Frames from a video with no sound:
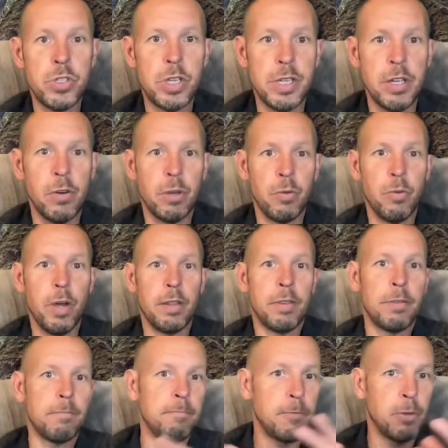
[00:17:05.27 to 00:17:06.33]
to dealing
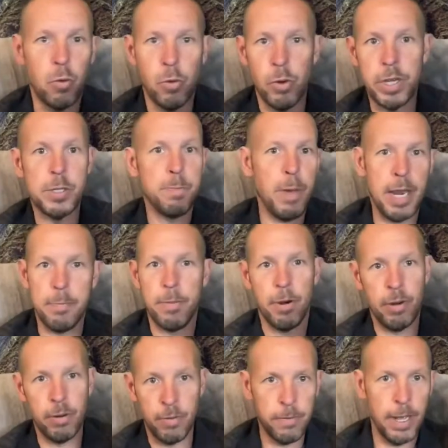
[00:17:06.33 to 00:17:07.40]
with: coins,
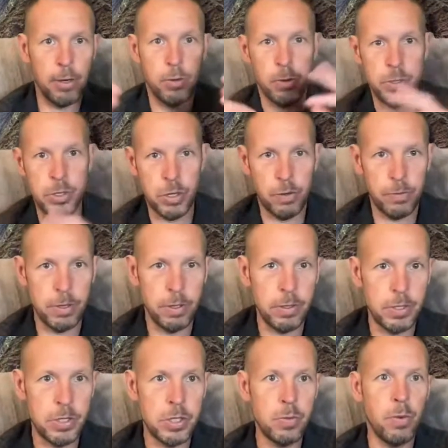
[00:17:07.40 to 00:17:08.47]
paper, Federal Reserve
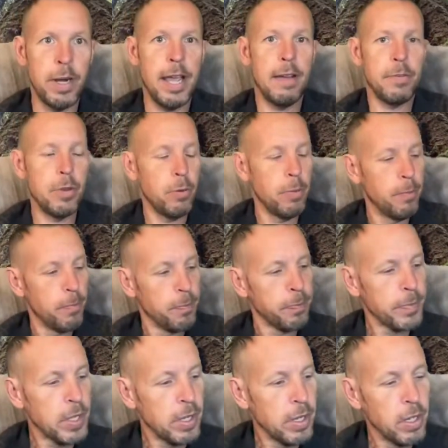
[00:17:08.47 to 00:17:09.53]
notes, what have you.
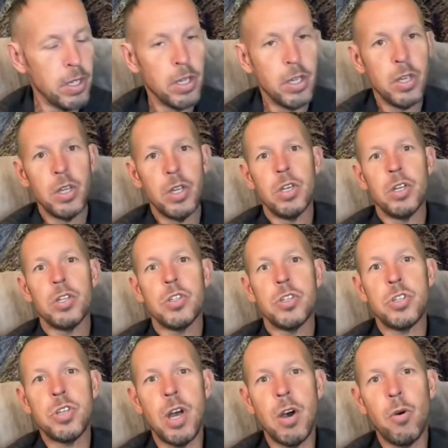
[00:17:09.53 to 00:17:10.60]

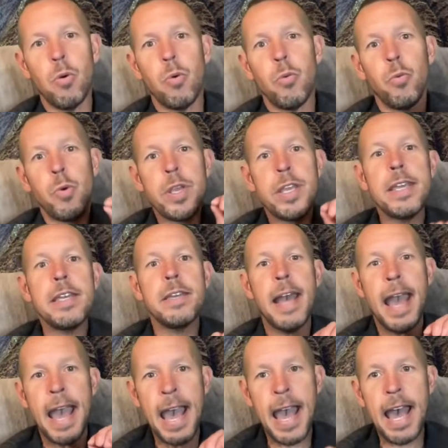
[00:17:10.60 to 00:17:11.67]
So we
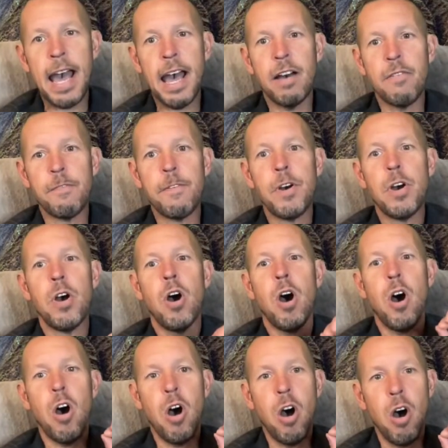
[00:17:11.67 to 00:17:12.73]
have
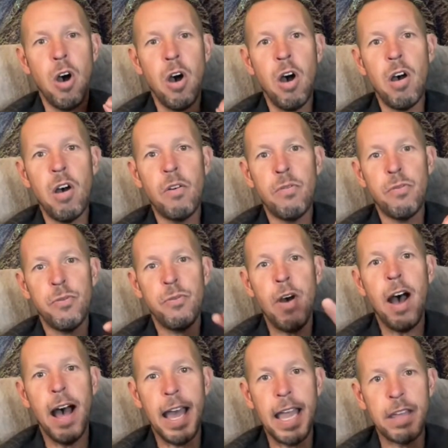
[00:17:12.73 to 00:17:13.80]
all
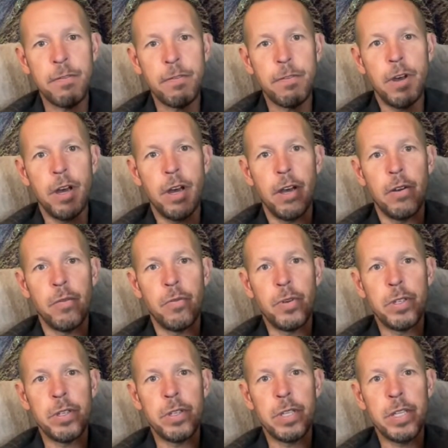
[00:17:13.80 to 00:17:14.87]
5
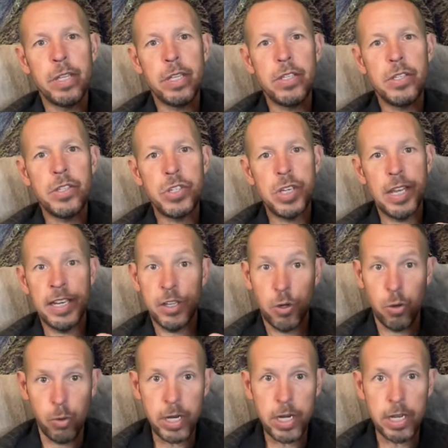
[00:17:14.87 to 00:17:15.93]
of these
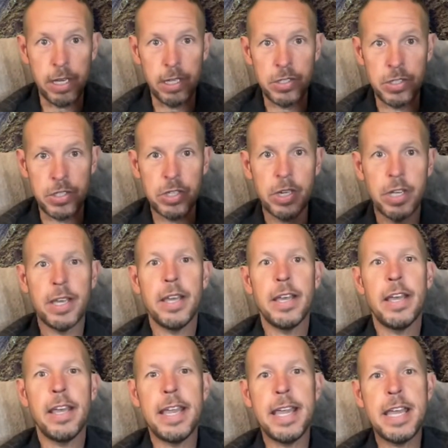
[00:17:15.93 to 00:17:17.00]
ingredients
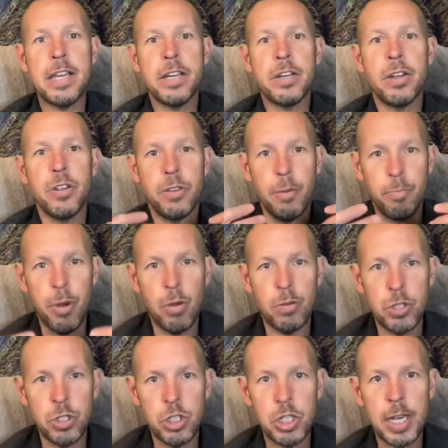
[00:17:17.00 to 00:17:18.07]
in the
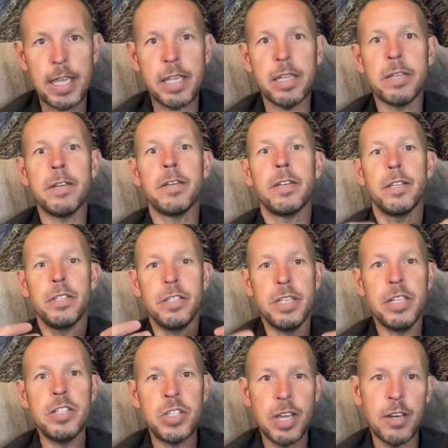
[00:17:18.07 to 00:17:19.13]
PulseChain
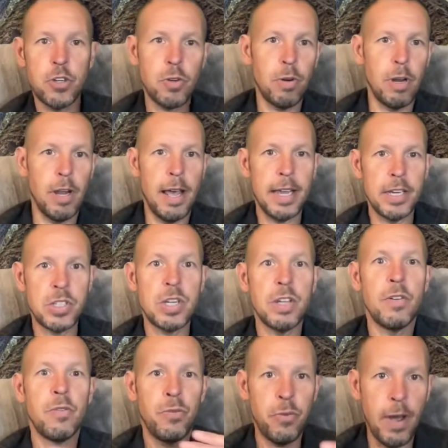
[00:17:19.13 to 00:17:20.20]
decentralized
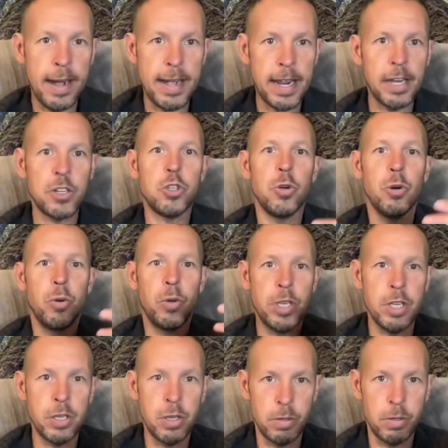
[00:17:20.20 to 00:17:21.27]
financial
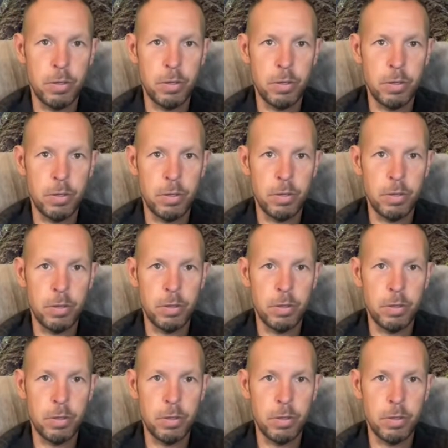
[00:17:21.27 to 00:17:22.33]
ecosystem.
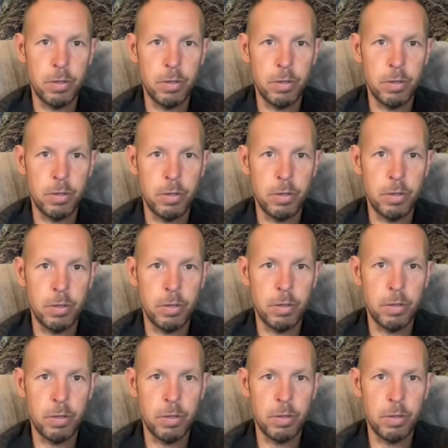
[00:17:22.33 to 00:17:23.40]

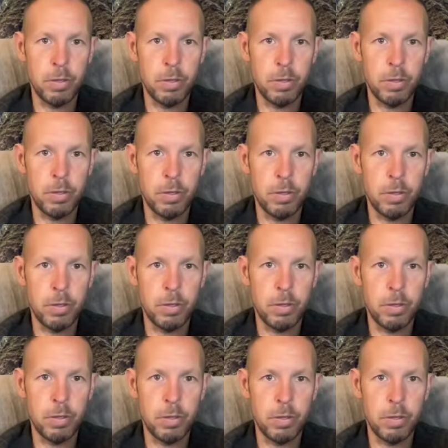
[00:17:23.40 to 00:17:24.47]
And as I said,
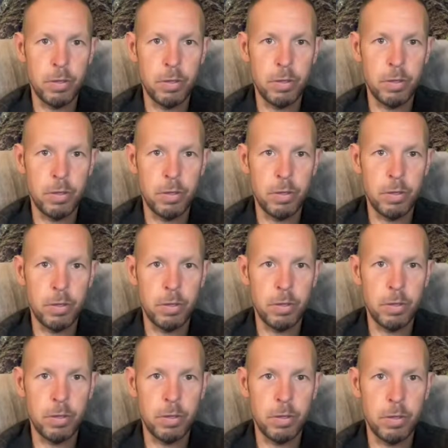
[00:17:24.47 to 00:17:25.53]
because we
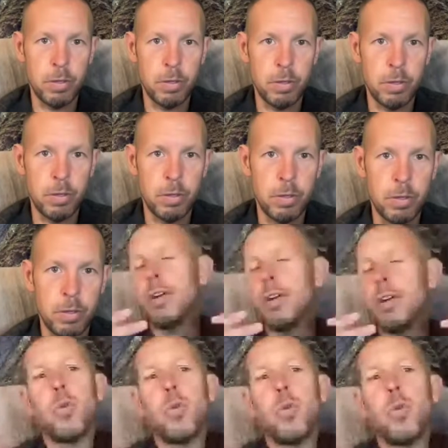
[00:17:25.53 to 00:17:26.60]
have this
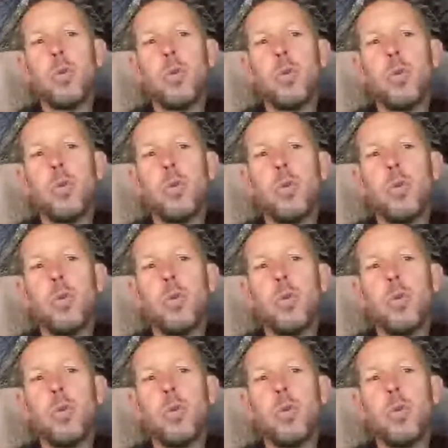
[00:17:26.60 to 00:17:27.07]
available,